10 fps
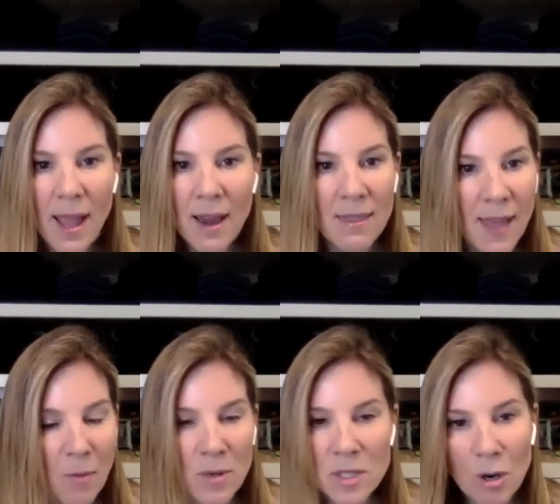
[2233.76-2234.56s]
And
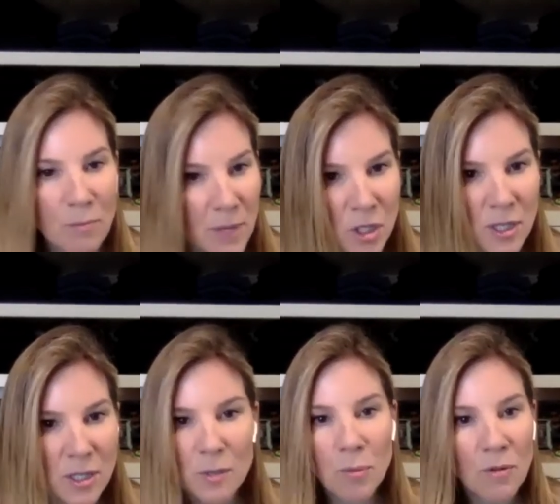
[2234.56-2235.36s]
that was our
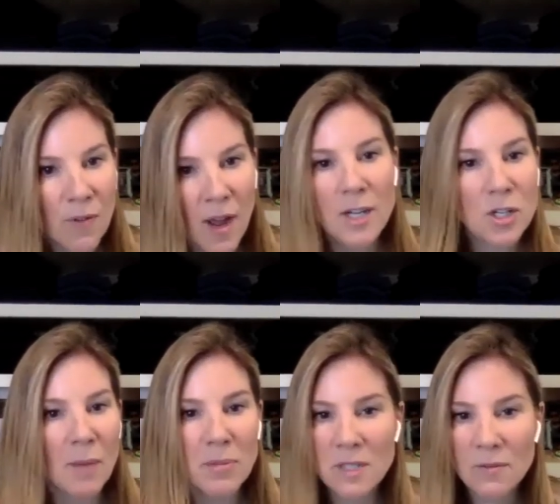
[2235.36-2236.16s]
mission, to provide
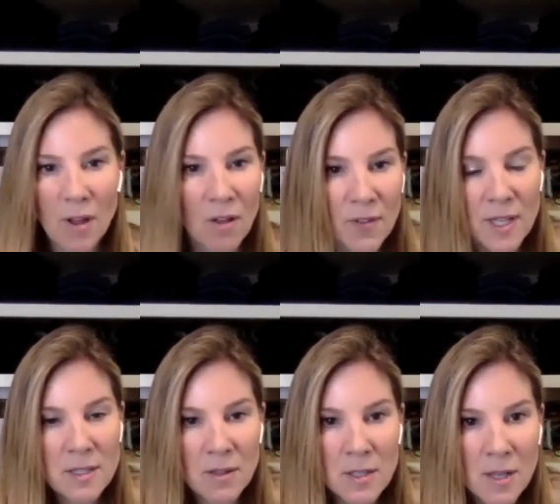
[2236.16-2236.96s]
chaplains of all
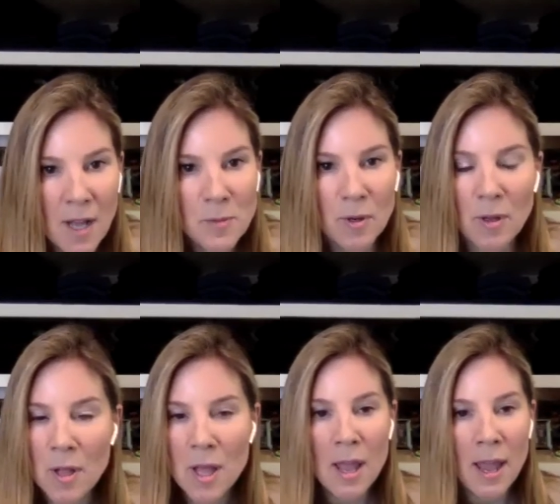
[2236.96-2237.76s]
faiths to this
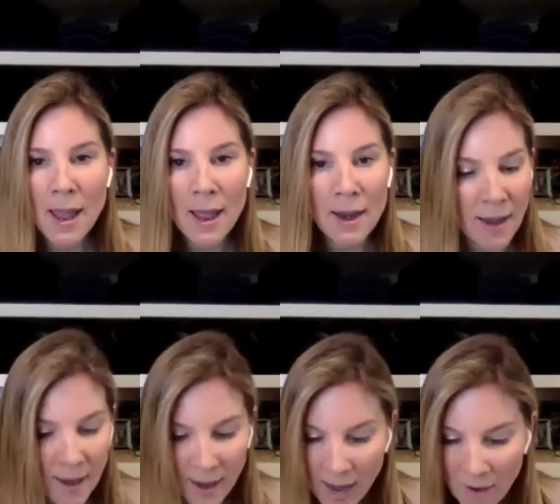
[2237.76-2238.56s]
hospital. And,
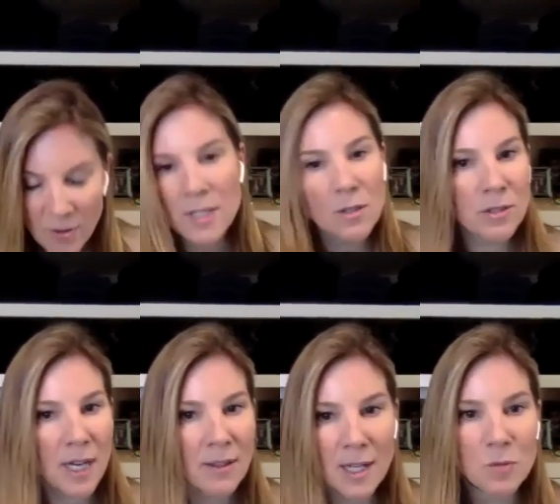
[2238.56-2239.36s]
and every single
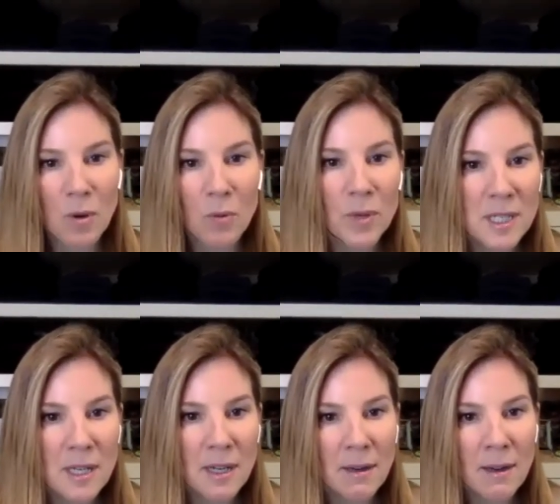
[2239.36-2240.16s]
day, that's what we
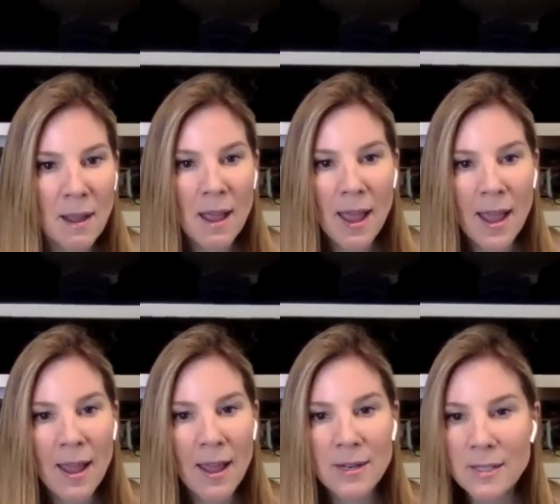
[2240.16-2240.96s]
did.
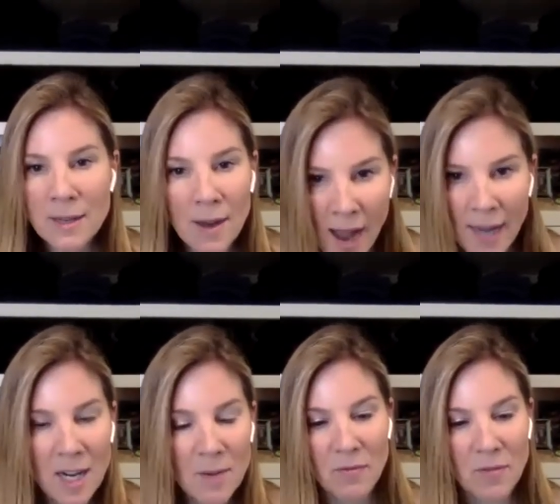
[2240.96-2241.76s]
And I
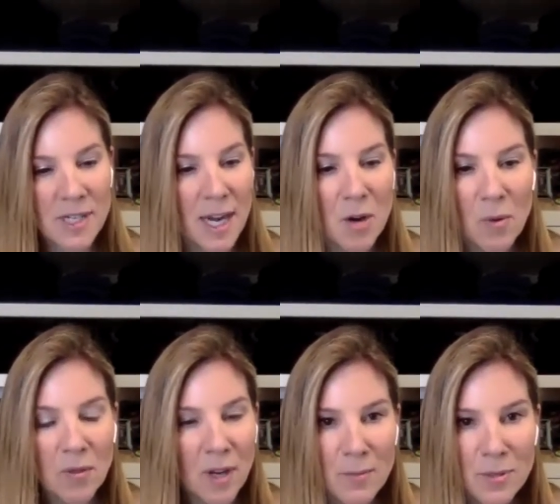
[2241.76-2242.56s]
get up every day knowing
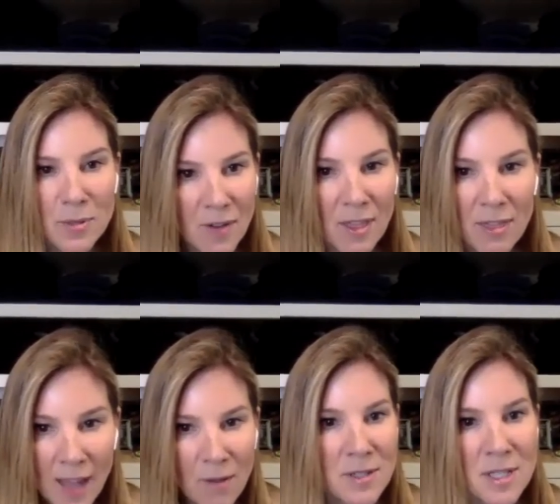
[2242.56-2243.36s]
that I'm serving
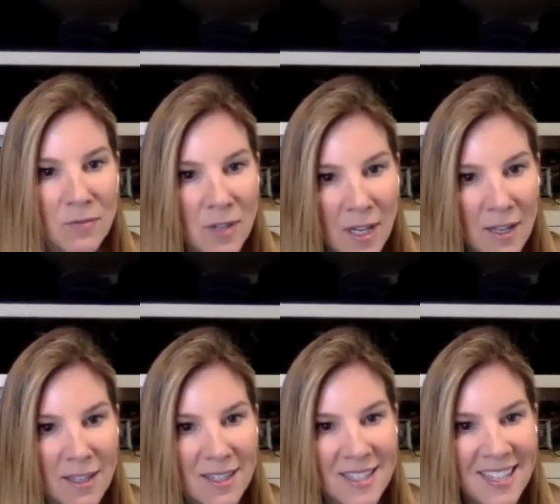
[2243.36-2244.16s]
thousands of
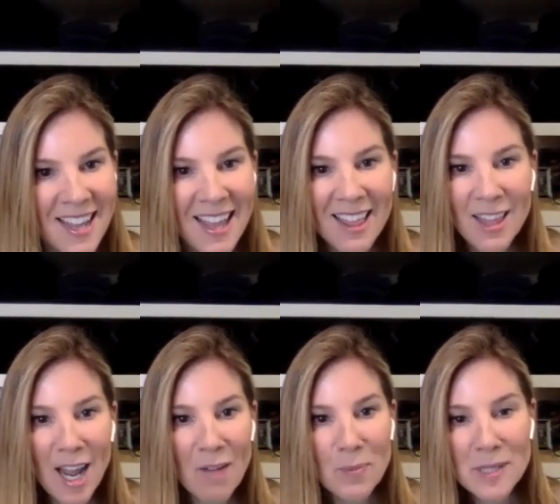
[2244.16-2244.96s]
kids that
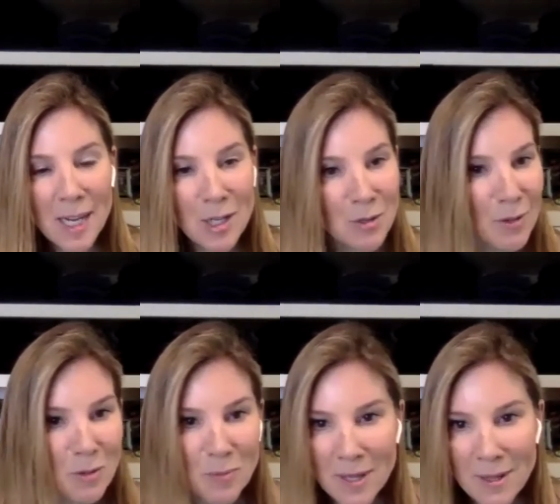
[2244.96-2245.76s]
have potential
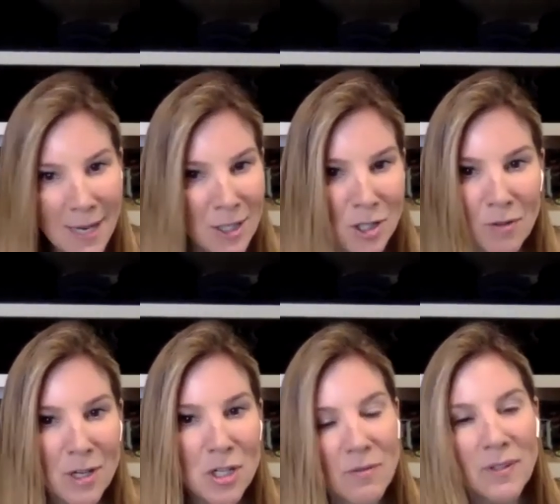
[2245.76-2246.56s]
to be the next
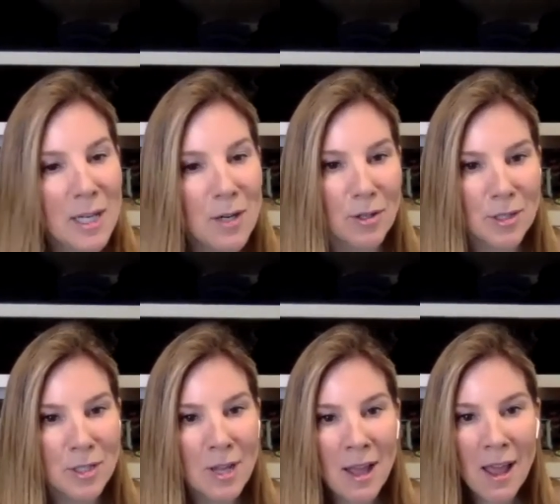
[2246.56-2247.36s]
generation of leaders.